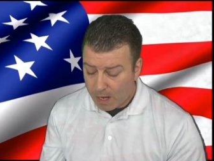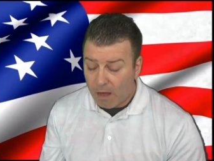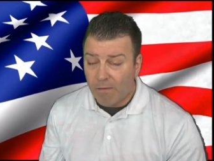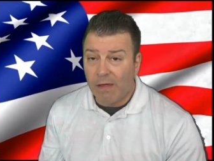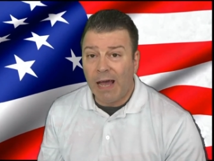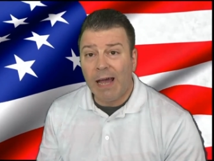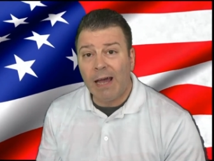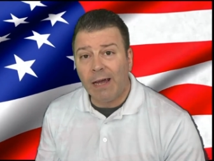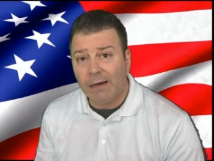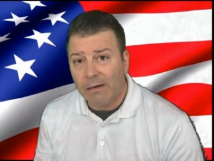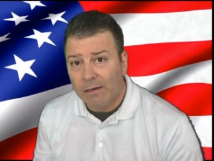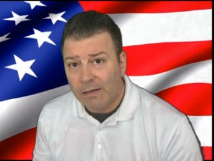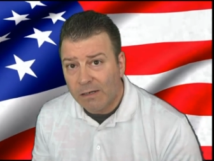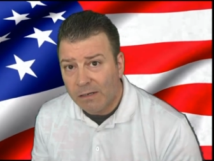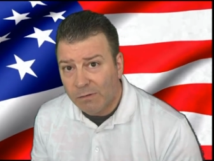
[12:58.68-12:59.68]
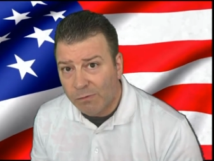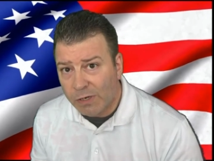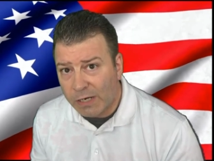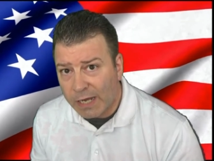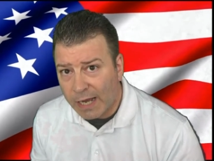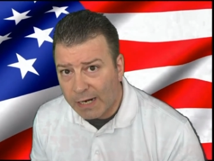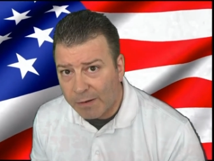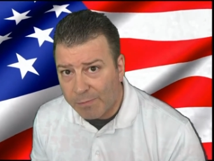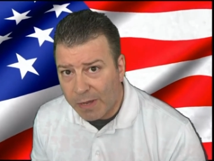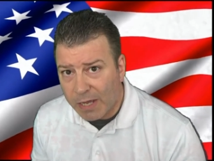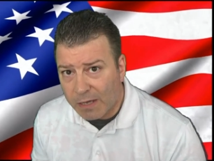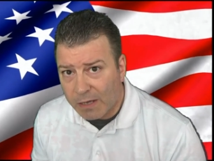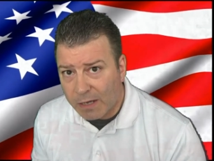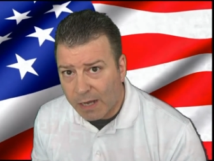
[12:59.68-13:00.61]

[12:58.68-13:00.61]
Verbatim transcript: That would kind of make